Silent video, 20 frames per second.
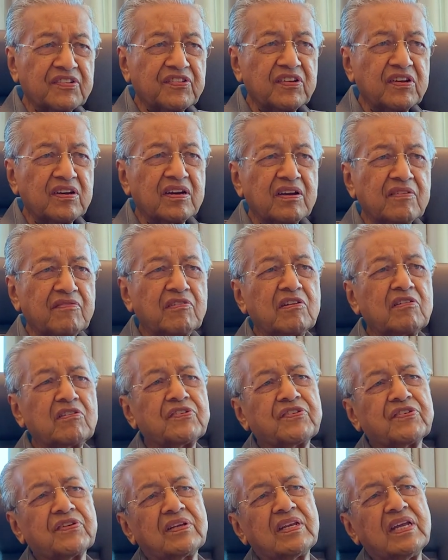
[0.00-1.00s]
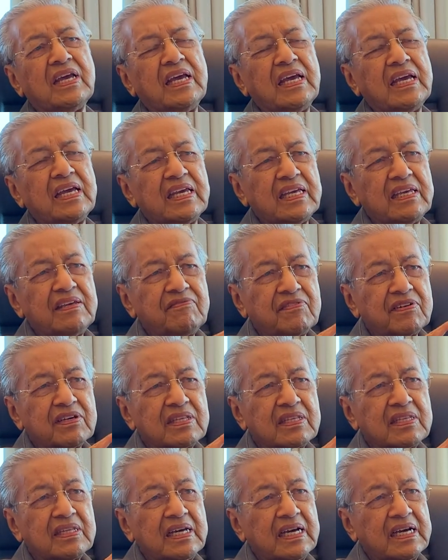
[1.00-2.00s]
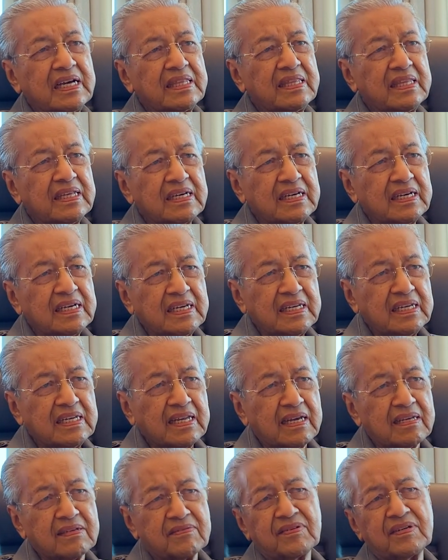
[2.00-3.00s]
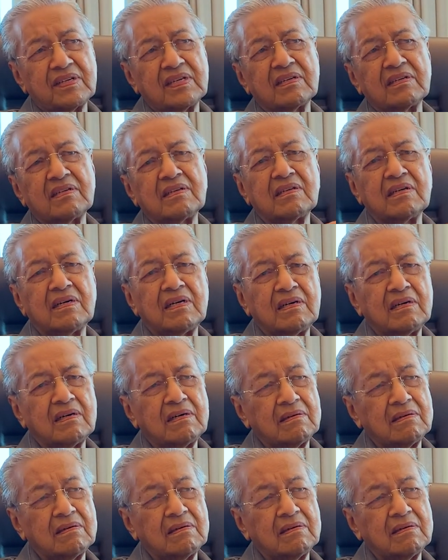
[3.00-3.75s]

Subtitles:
Russian Revolution, even the industrial